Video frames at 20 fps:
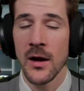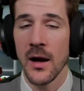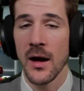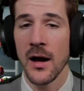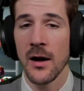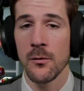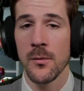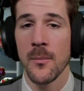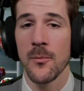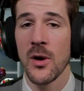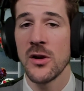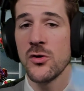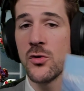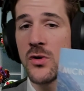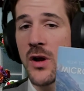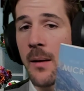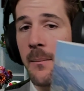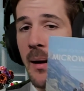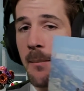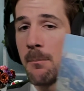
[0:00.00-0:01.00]
remember I do
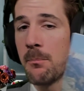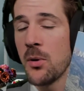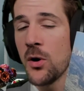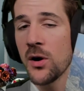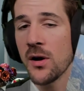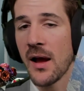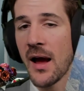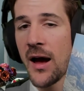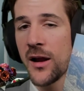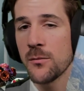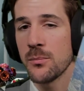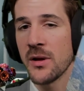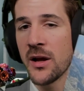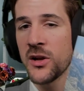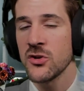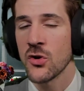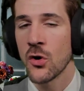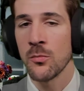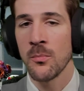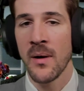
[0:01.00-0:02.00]
got my book, How to
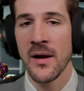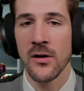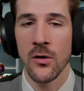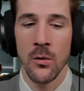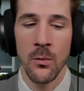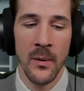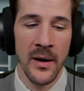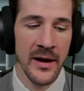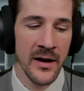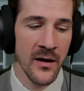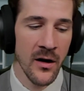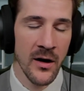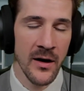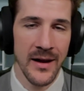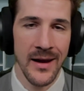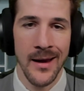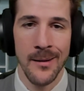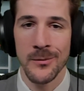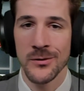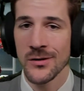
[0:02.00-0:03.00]
Plan Your Own Micro Wedding, on
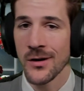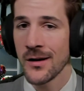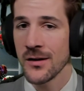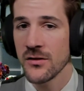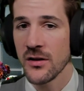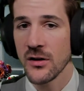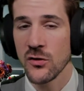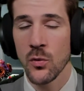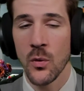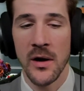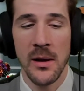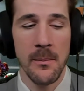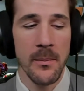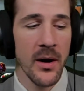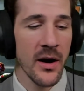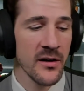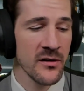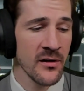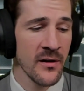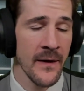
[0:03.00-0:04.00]
Amazon. It's like
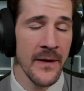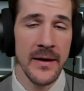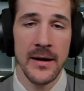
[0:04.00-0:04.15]
$20.